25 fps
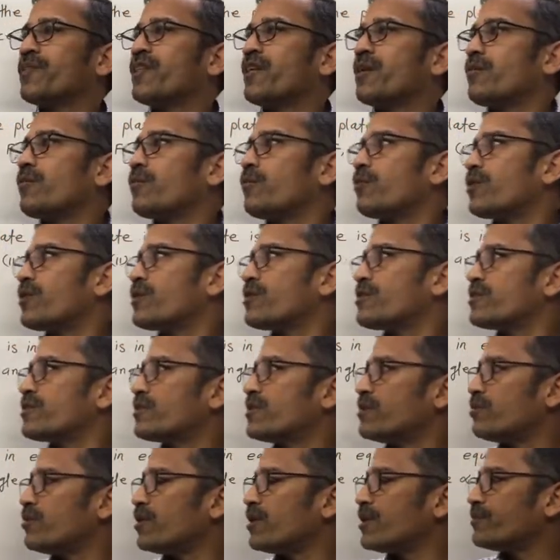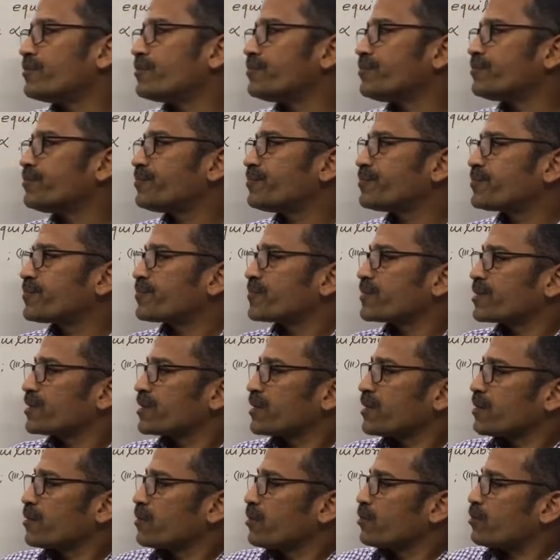What is given?
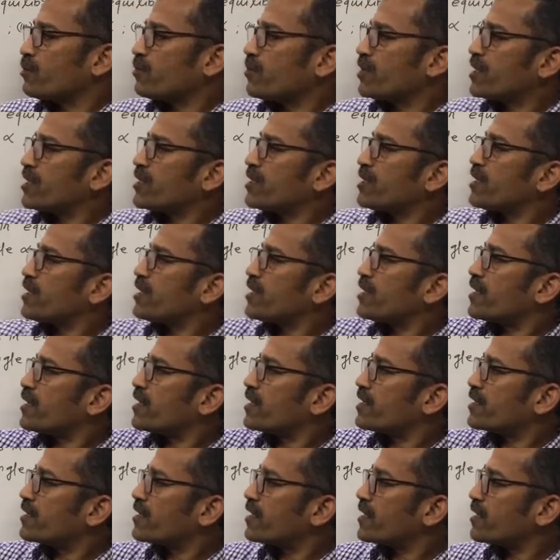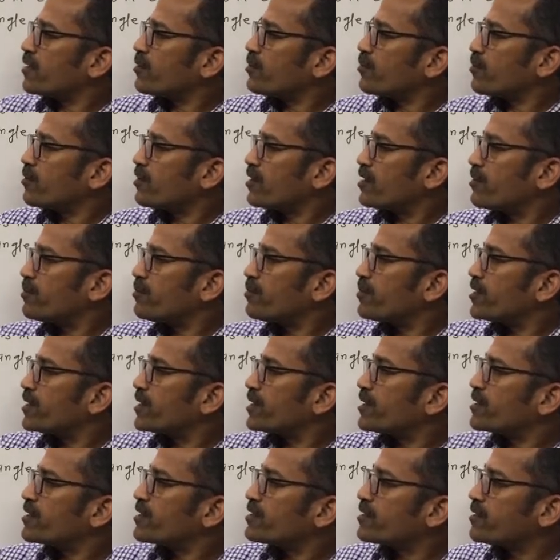One rectangular
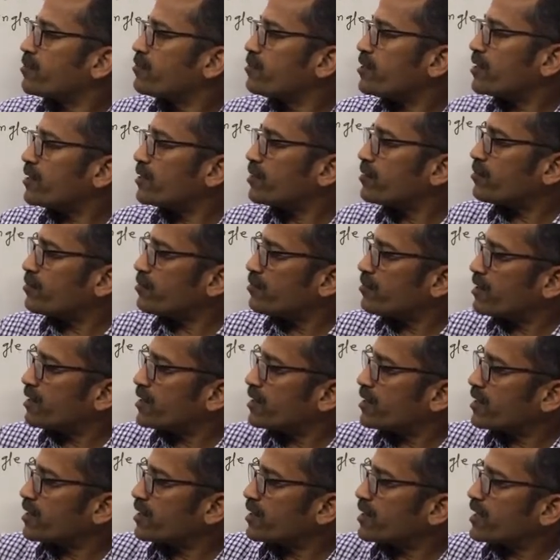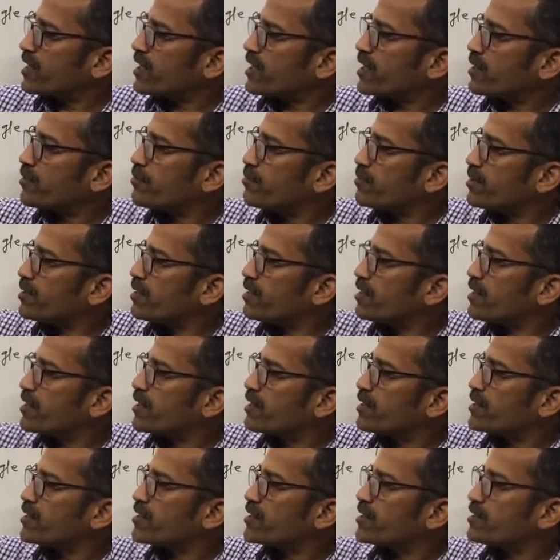plate is given where AB
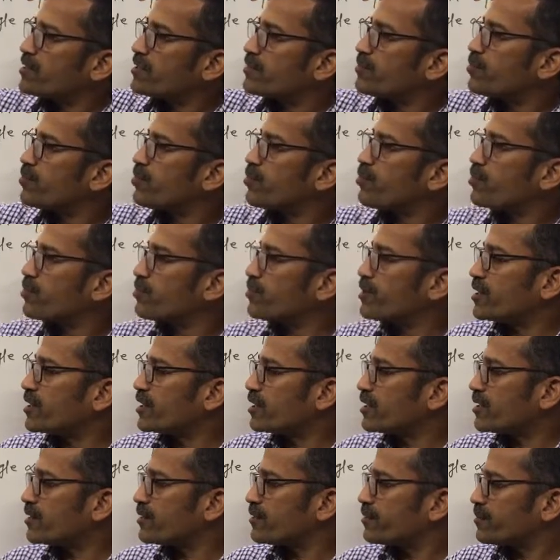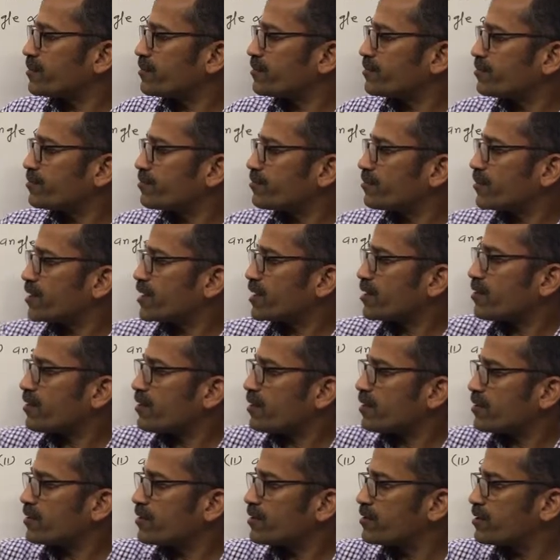length is 4 meter, but
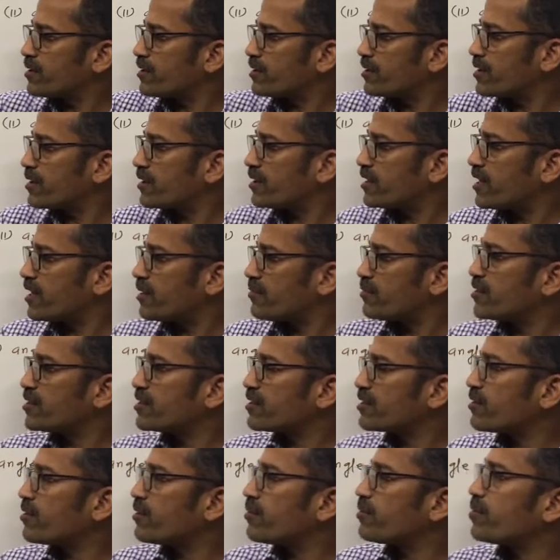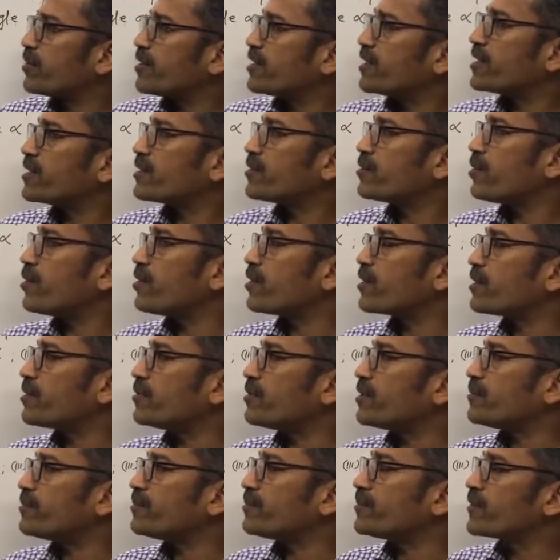horizontal dimension of plate is not
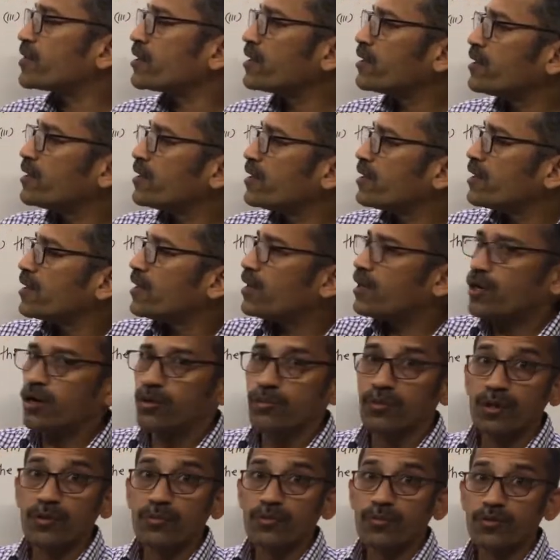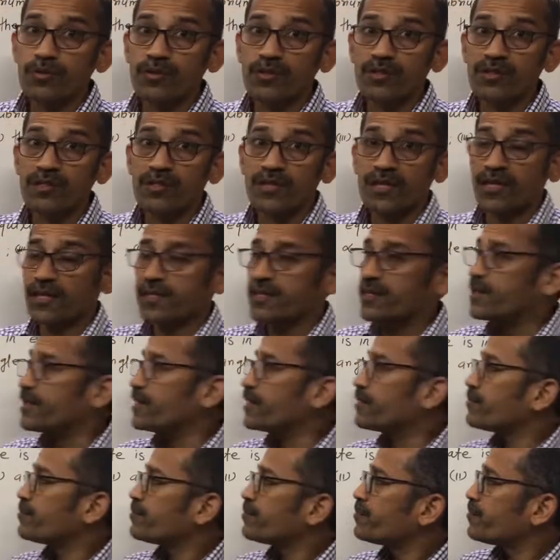given. How many forces are
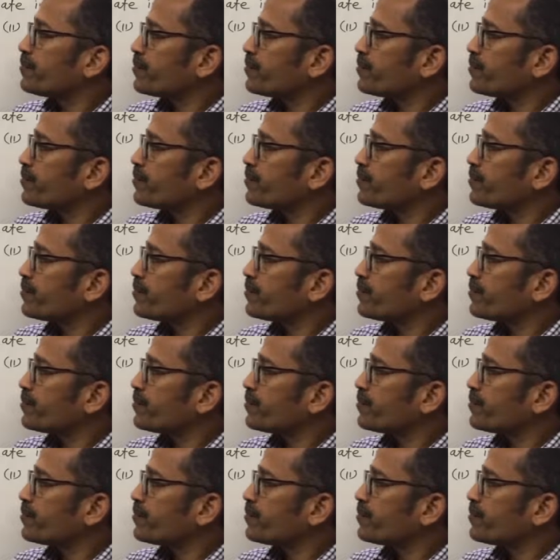acting?